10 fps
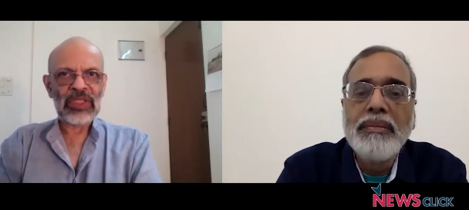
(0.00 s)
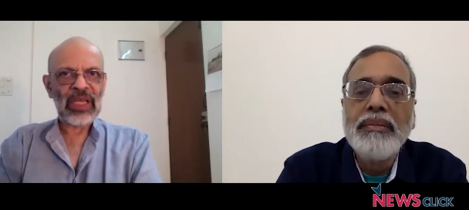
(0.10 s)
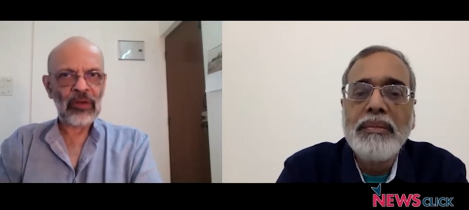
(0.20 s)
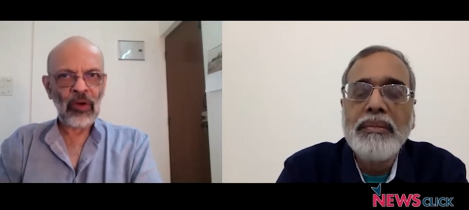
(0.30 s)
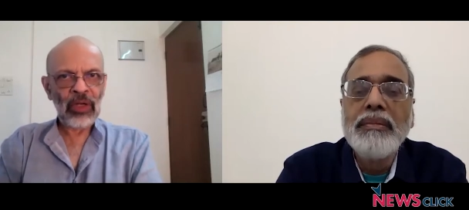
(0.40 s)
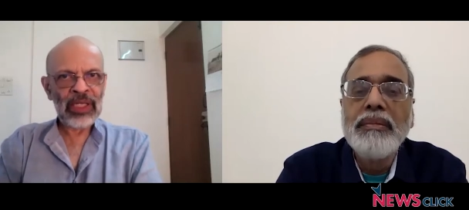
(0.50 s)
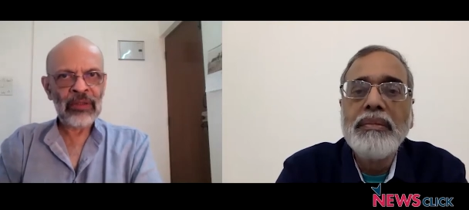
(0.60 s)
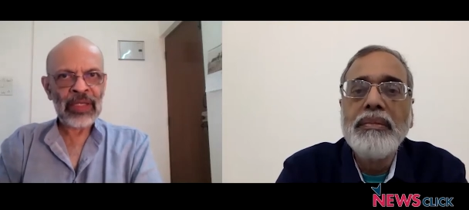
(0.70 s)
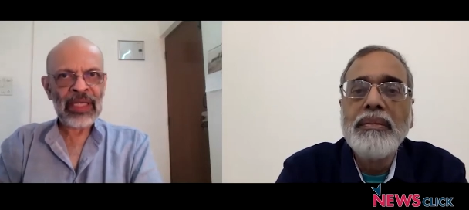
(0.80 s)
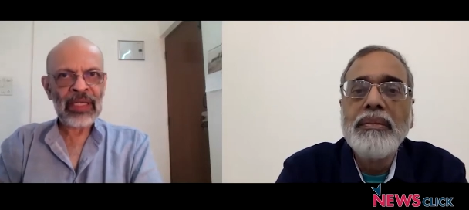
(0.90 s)
Speaker 1: They're all
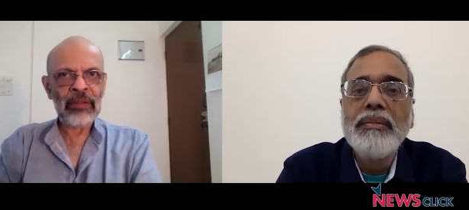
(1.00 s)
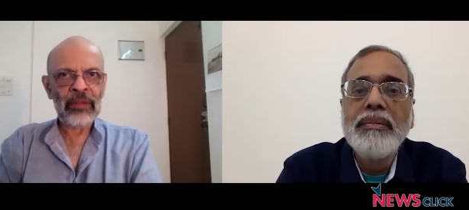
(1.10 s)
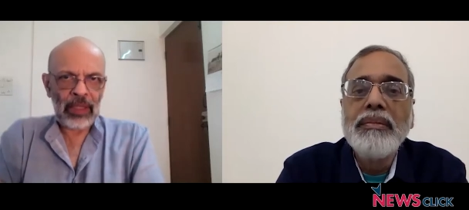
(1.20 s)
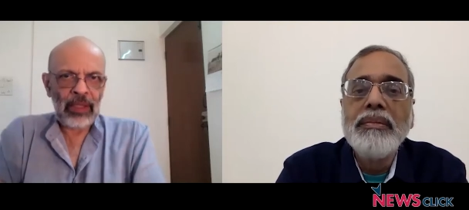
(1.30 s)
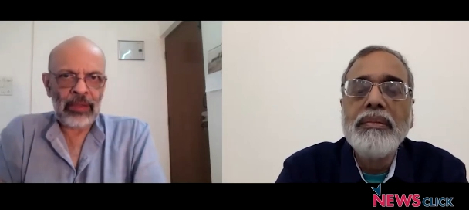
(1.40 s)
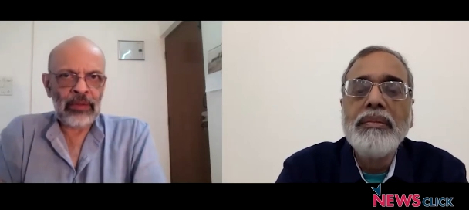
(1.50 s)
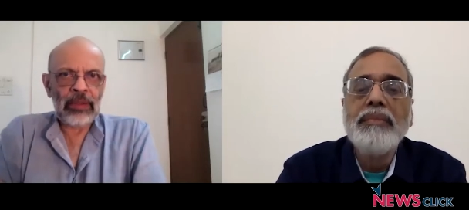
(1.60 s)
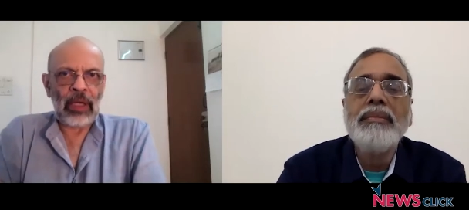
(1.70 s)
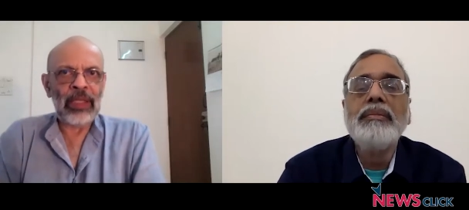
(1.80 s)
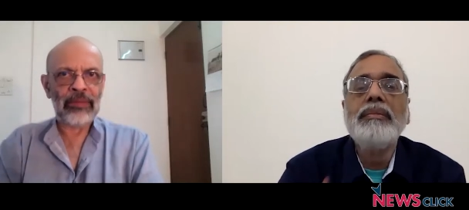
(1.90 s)
agreed, and
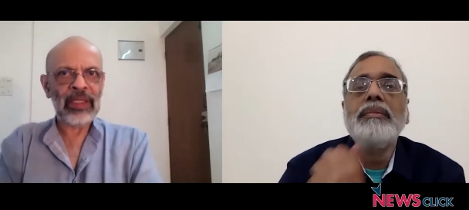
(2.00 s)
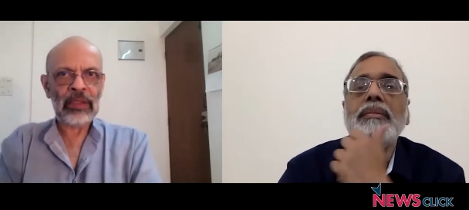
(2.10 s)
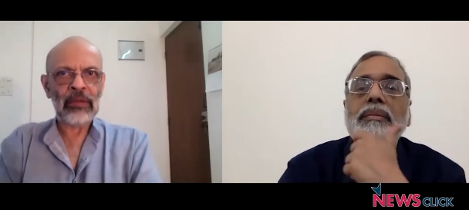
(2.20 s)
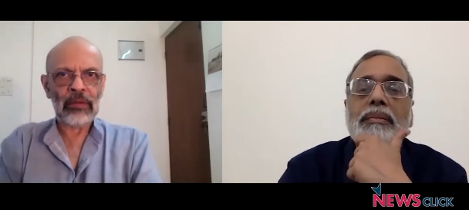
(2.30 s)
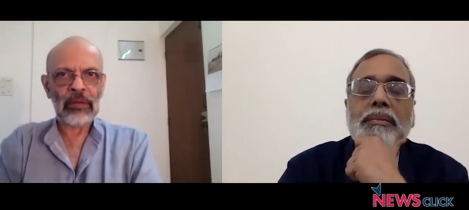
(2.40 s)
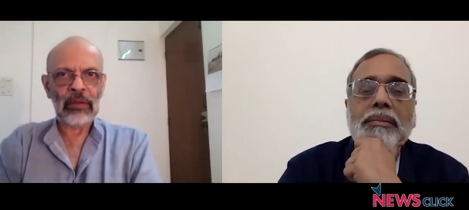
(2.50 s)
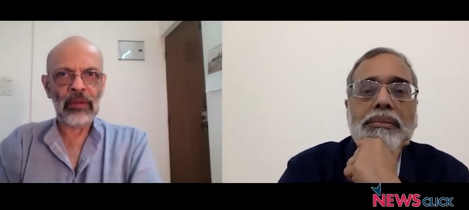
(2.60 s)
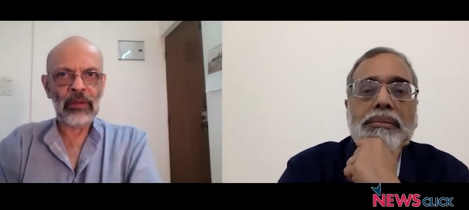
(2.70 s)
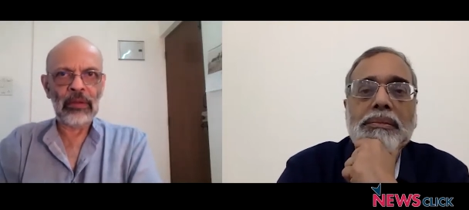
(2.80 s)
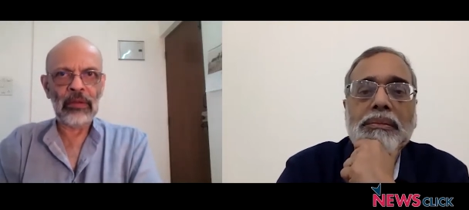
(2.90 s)
I think
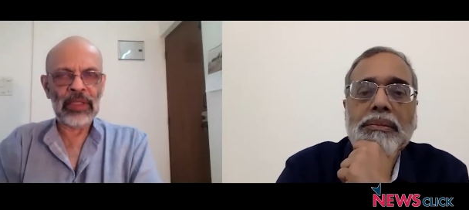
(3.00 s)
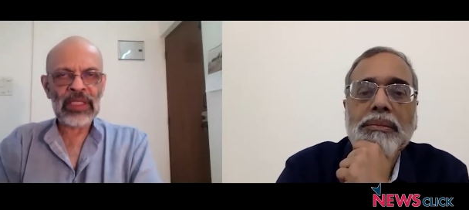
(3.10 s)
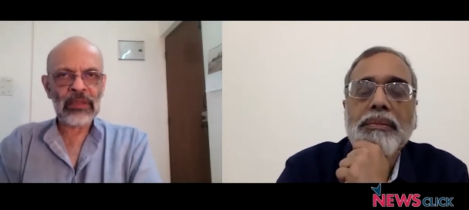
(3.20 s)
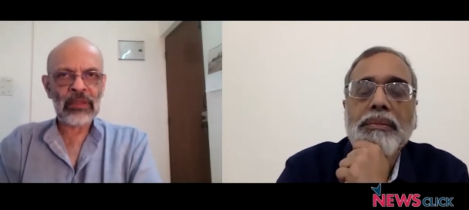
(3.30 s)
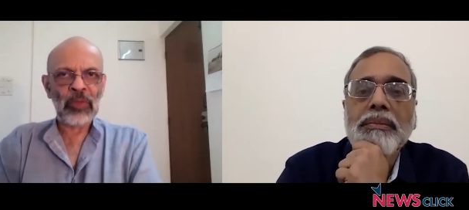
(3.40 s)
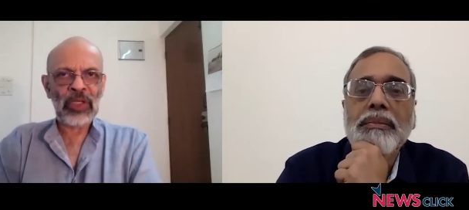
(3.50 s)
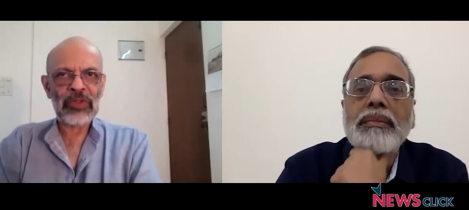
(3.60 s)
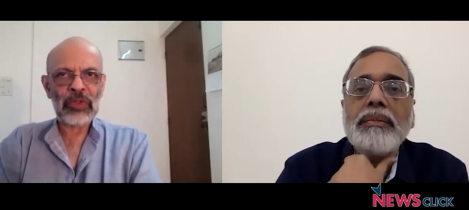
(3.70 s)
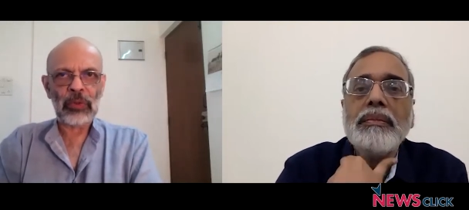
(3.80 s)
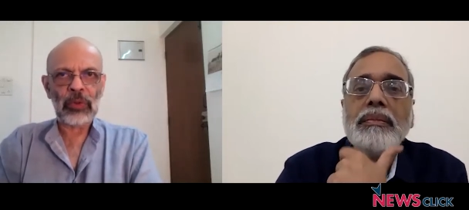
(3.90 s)
uh, reasonably
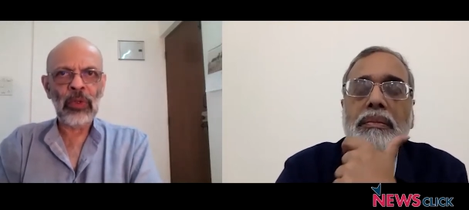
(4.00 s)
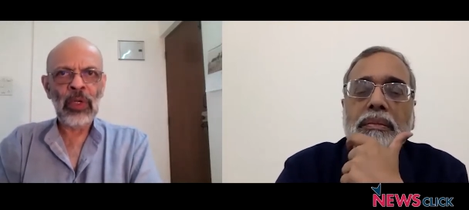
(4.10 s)
so,